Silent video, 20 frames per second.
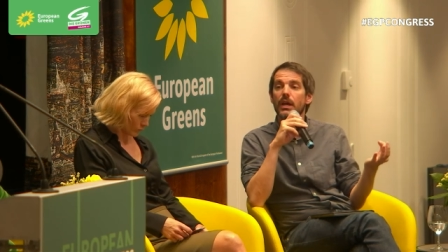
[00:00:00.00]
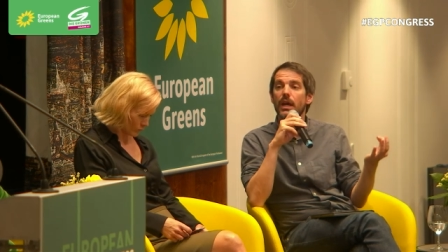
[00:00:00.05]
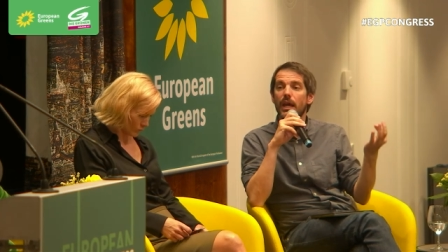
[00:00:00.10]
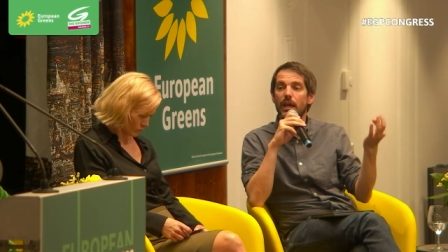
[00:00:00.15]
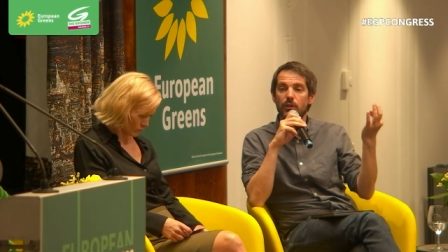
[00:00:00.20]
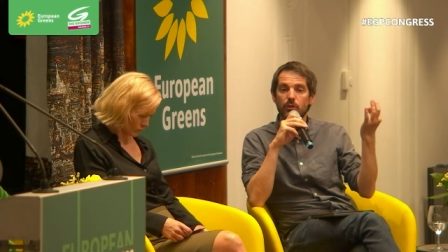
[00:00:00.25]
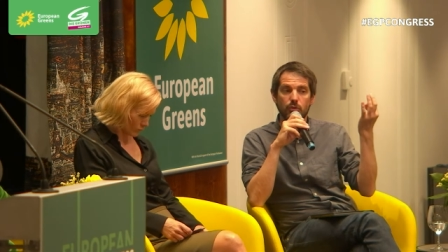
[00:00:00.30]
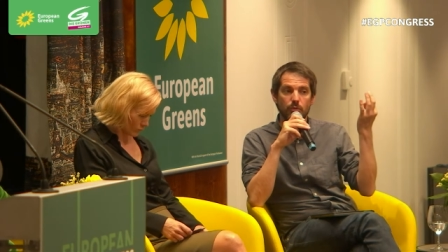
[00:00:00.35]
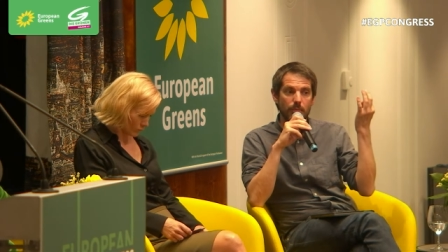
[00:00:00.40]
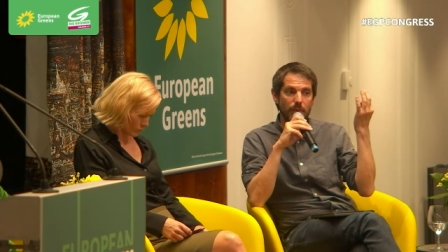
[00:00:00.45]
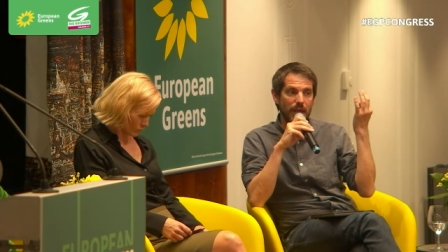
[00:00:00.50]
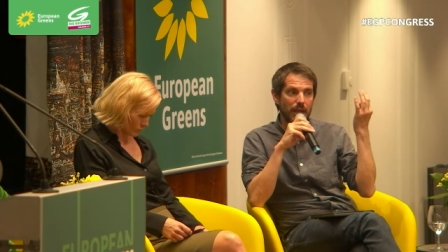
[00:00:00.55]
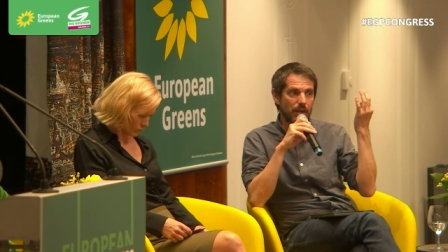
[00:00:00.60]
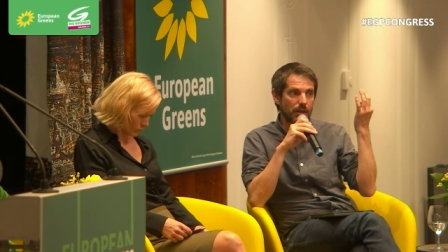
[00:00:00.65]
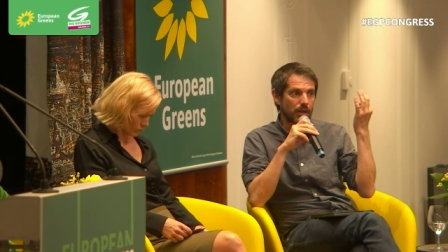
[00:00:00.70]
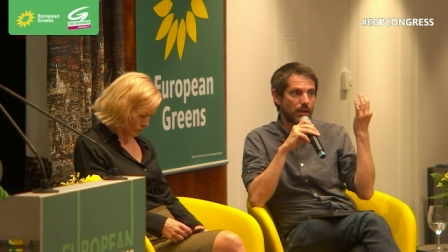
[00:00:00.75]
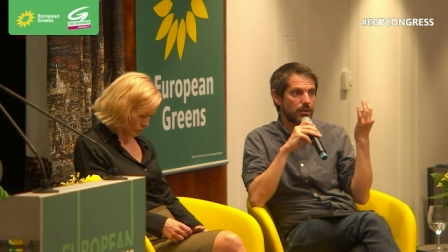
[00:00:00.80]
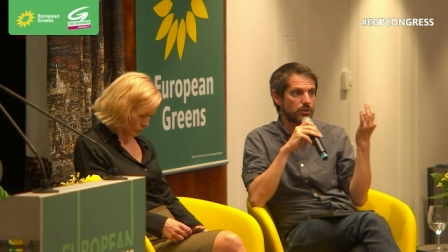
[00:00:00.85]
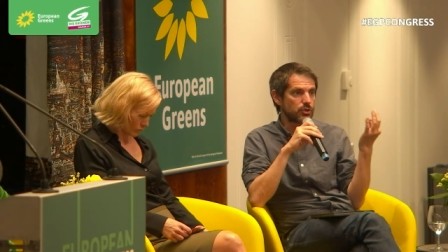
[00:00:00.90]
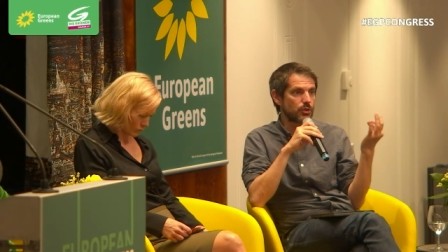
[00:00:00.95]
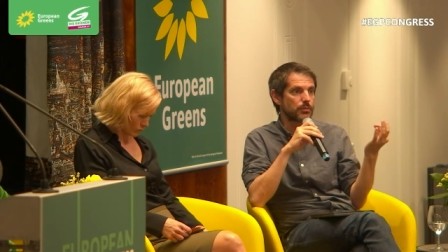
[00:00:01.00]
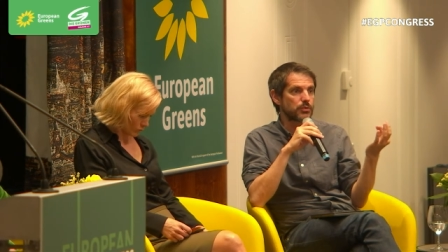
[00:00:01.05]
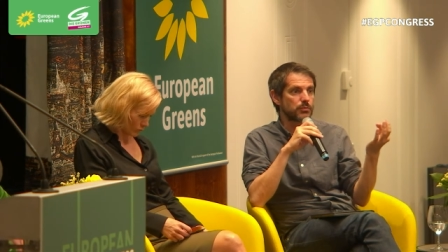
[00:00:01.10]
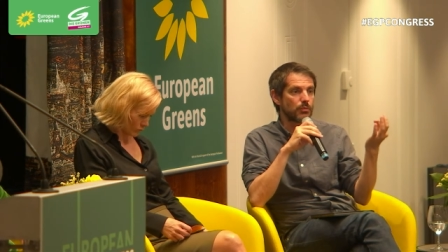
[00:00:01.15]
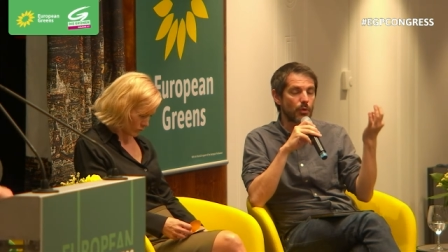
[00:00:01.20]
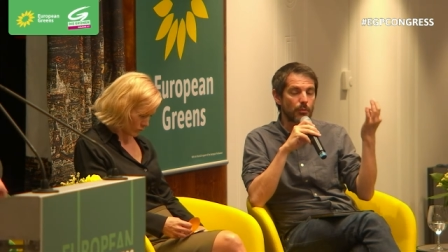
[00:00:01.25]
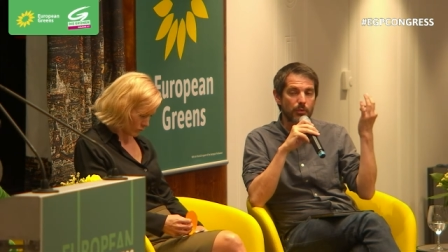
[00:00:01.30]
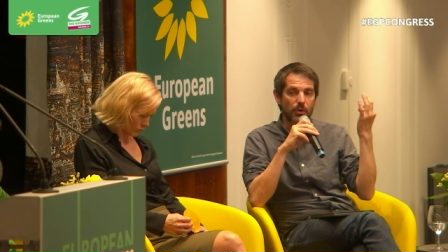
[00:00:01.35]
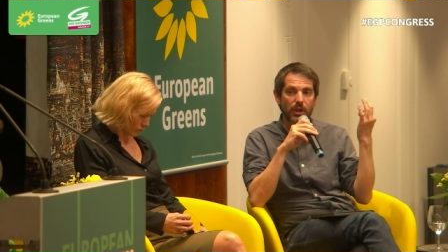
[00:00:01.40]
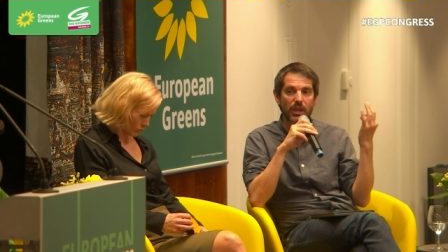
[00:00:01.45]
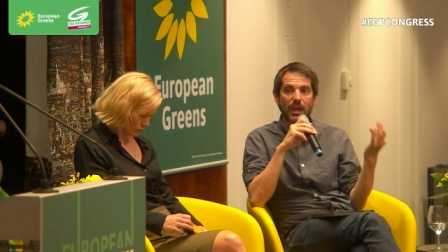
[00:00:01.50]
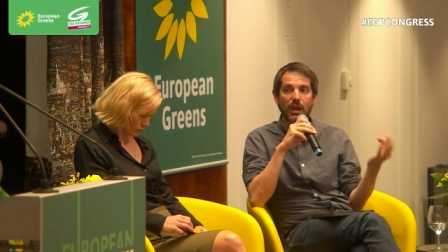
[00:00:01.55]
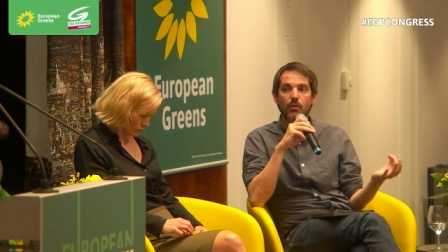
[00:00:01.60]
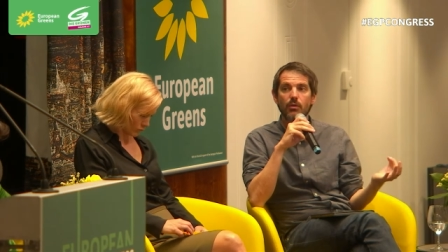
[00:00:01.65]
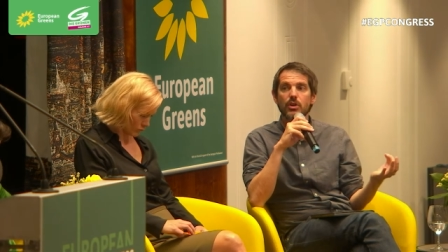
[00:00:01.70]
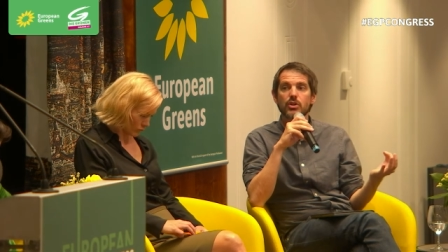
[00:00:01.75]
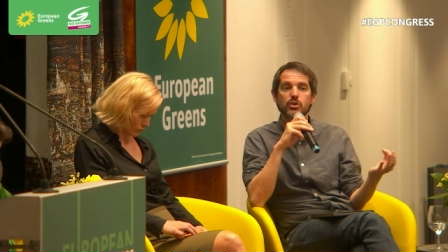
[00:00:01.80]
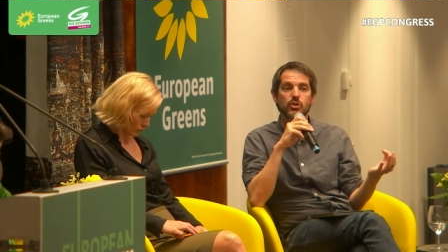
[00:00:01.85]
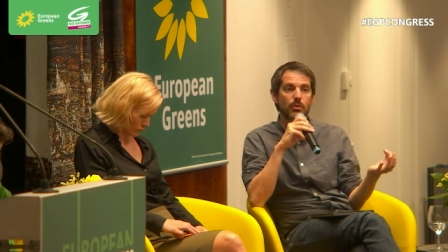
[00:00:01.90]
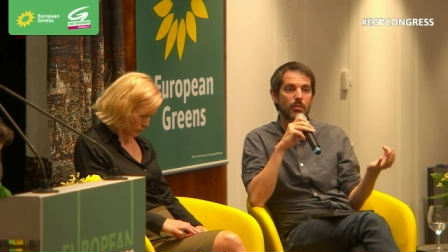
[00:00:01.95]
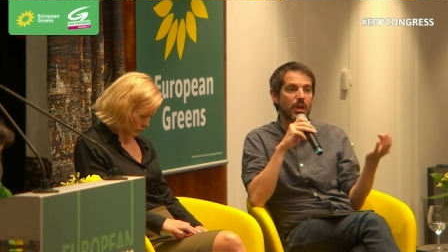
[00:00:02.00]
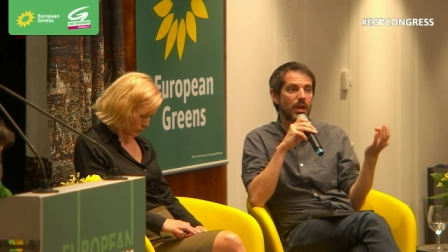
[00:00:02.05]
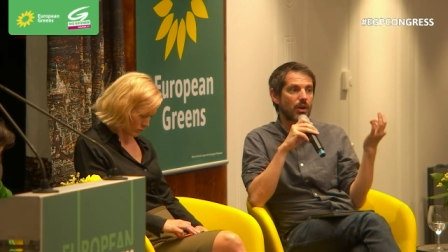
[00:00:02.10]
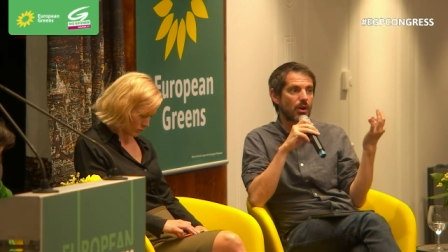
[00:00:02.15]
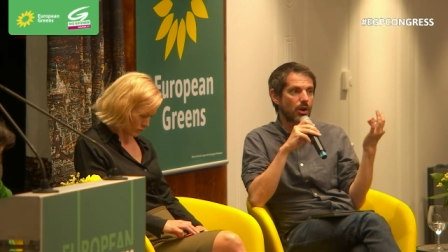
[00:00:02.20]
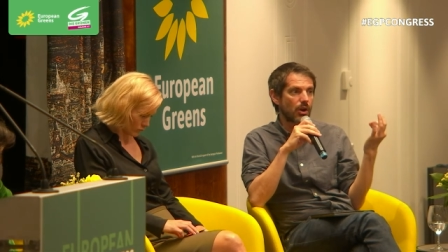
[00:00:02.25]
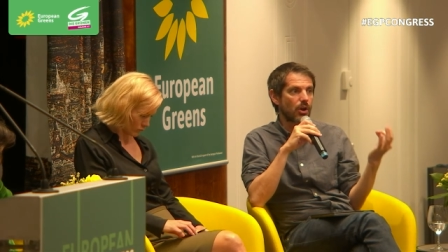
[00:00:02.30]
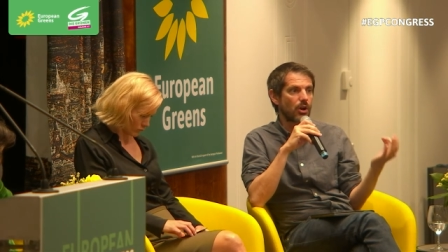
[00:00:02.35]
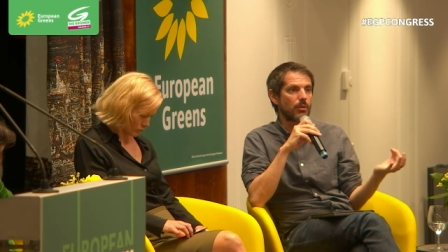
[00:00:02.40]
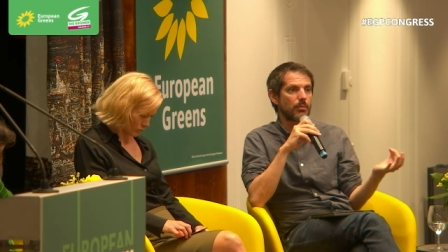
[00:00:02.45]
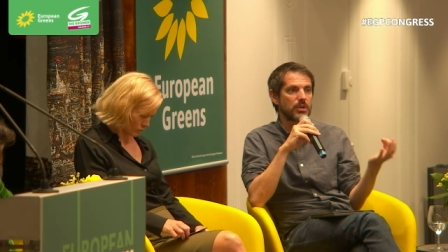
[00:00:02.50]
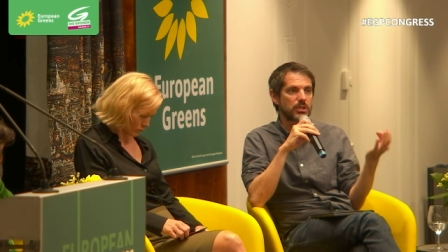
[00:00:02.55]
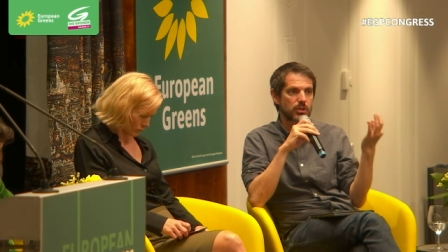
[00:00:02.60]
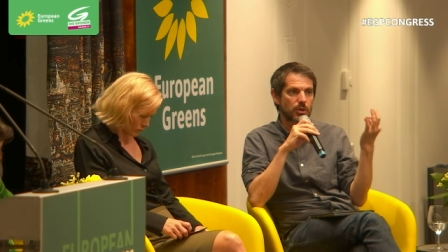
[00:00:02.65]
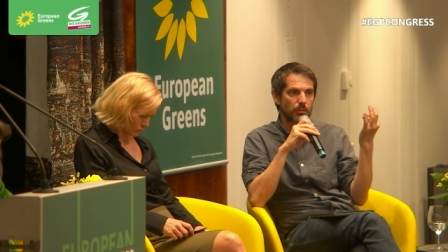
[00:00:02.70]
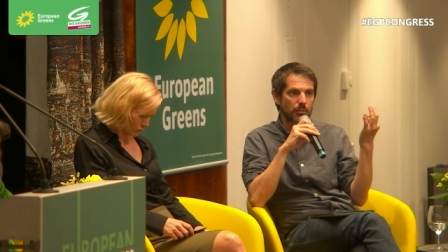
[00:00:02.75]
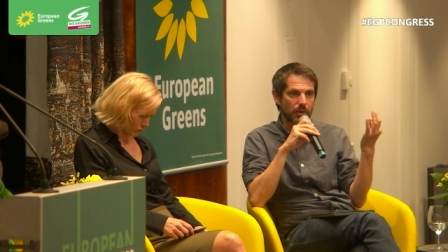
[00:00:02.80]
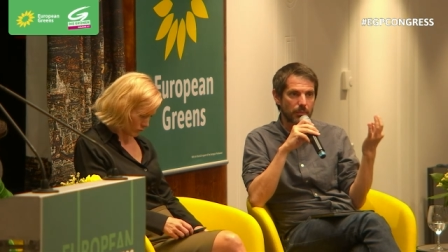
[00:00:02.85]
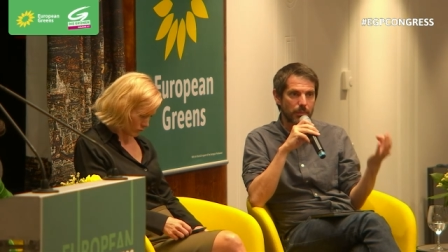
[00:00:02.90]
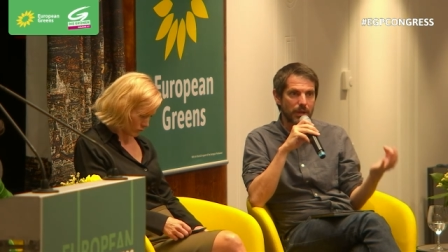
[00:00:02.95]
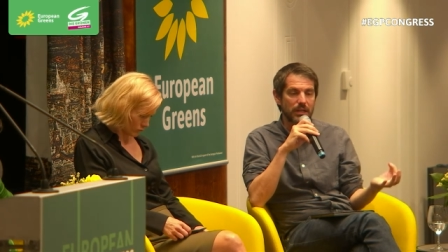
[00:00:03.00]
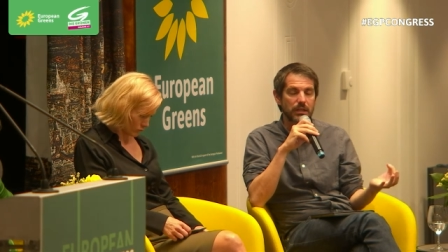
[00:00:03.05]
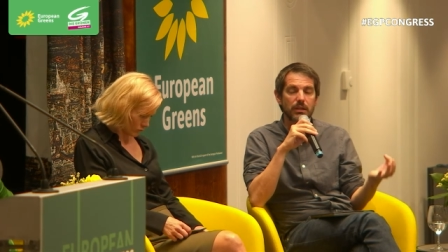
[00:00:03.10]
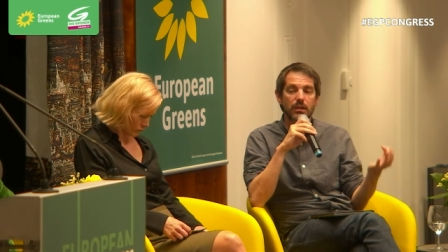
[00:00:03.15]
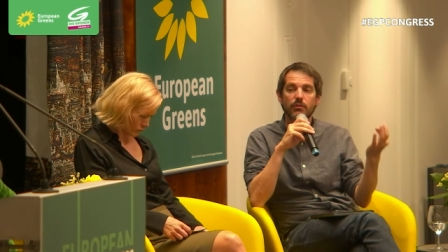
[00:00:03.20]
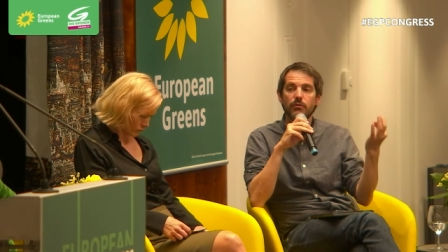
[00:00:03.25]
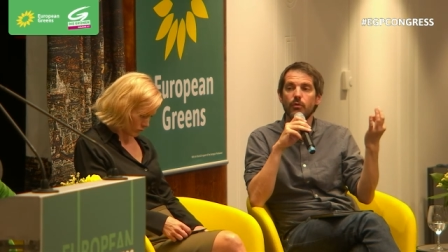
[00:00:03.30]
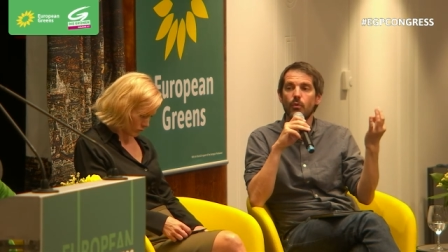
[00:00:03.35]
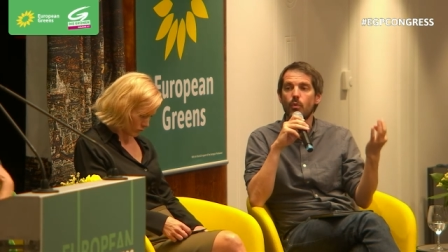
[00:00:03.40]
and to make jobs more precarious to make our economies competitive